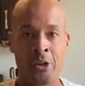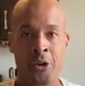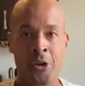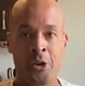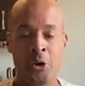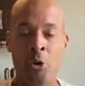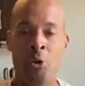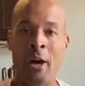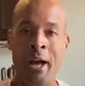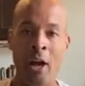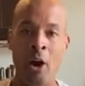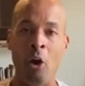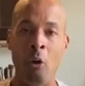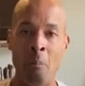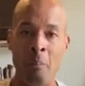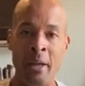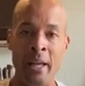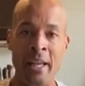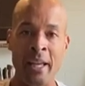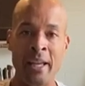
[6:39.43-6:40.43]
who helped
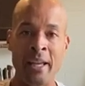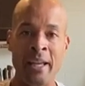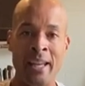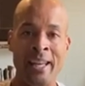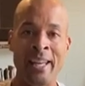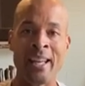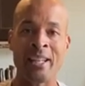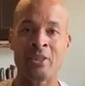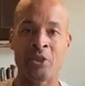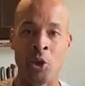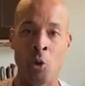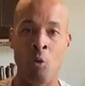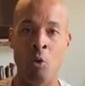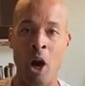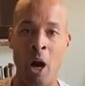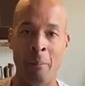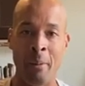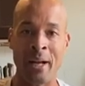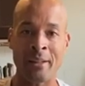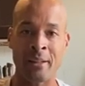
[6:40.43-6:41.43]
me get to
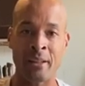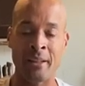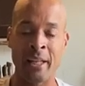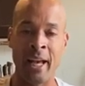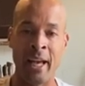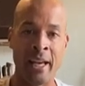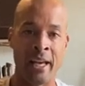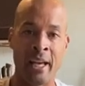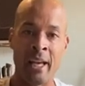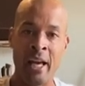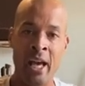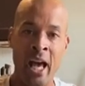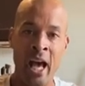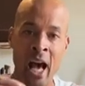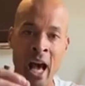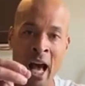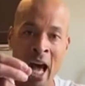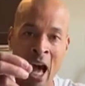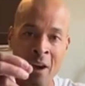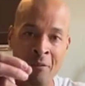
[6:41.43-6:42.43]
where I'm at today.
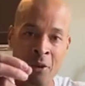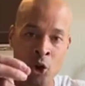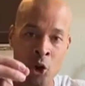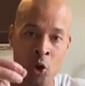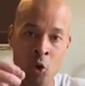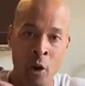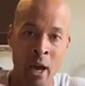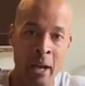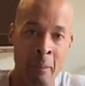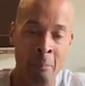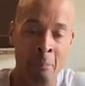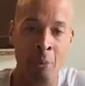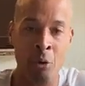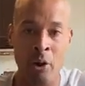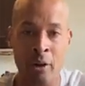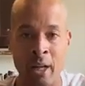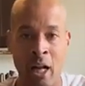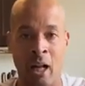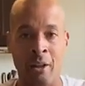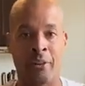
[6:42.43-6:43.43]
I have a great
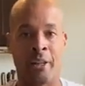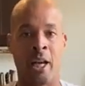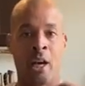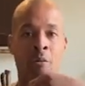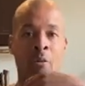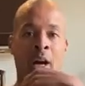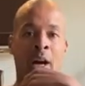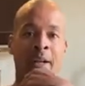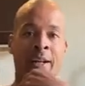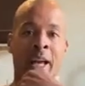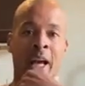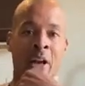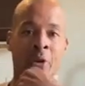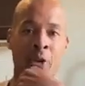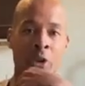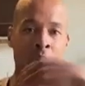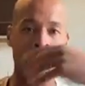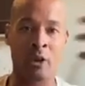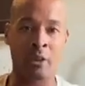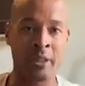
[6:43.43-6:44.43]
book out there right now.
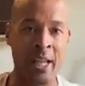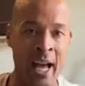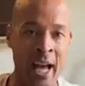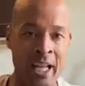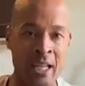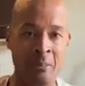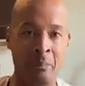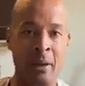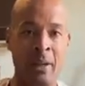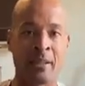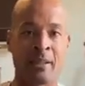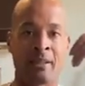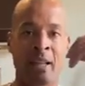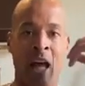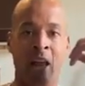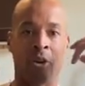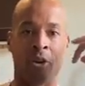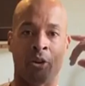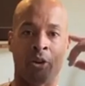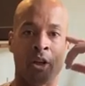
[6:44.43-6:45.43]
New York Times
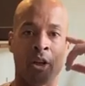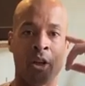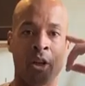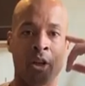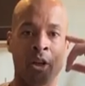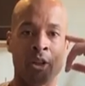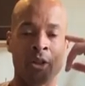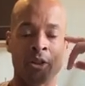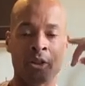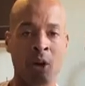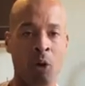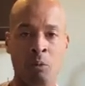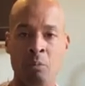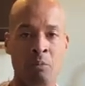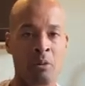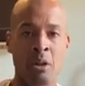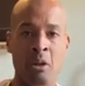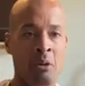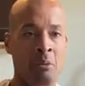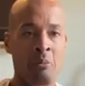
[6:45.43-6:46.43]
bestseller.
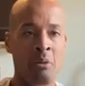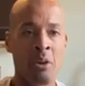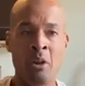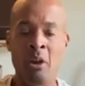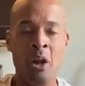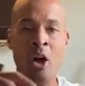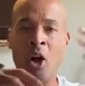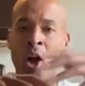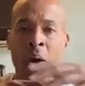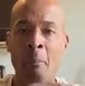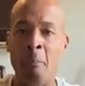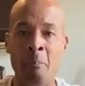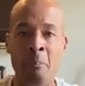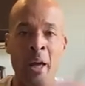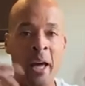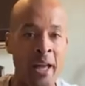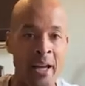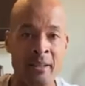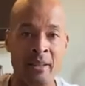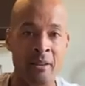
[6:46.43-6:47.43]
So
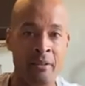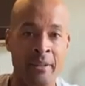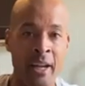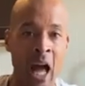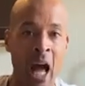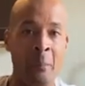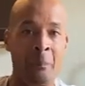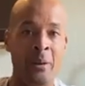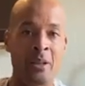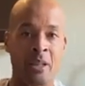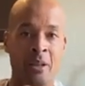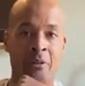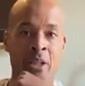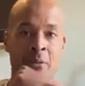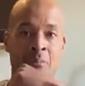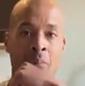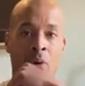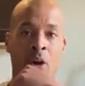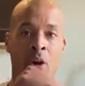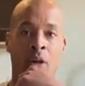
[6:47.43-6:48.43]
millions of copies of this
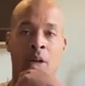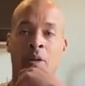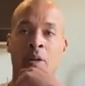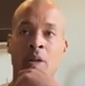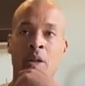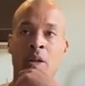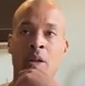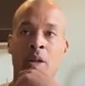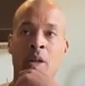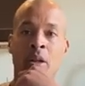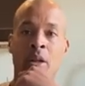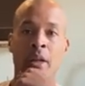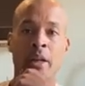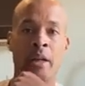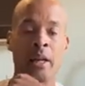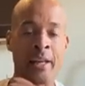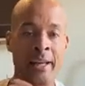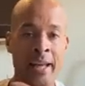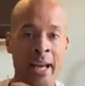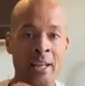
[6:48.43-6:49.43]
book.
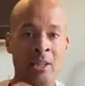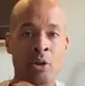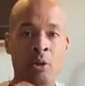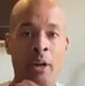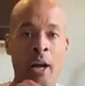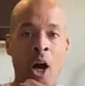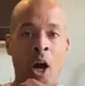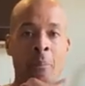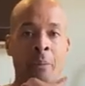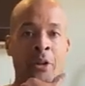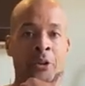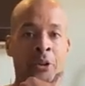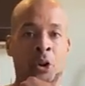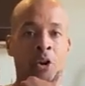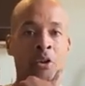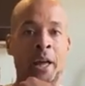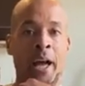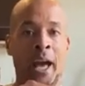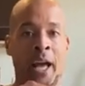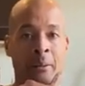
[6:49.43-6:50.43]
And guess who helped me
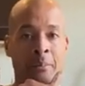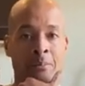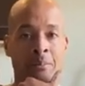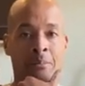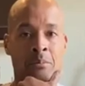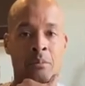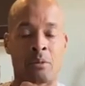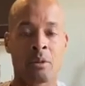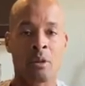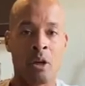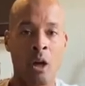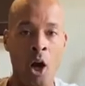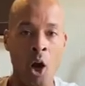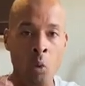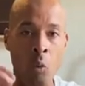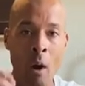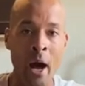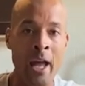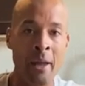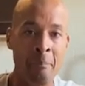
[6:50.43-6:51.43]
do that? A
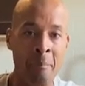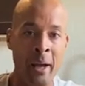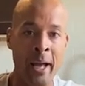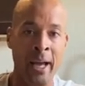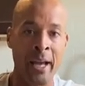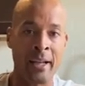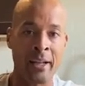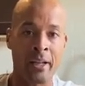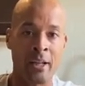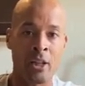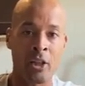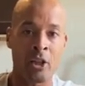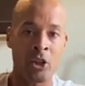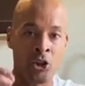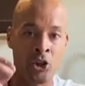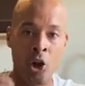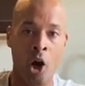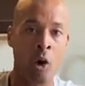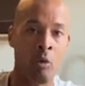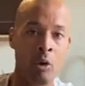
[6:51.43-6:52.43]
white man.
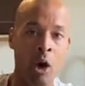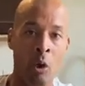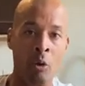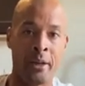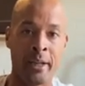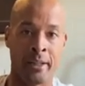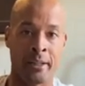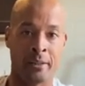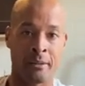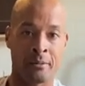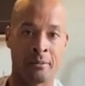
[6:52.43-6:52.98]
Joe Rogan.